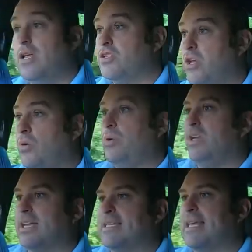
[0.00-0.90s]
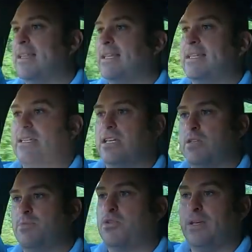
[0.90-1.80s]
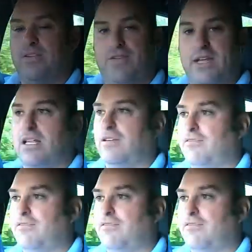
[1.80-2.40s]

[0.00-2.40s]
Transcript: so you can set the distance between the vehicle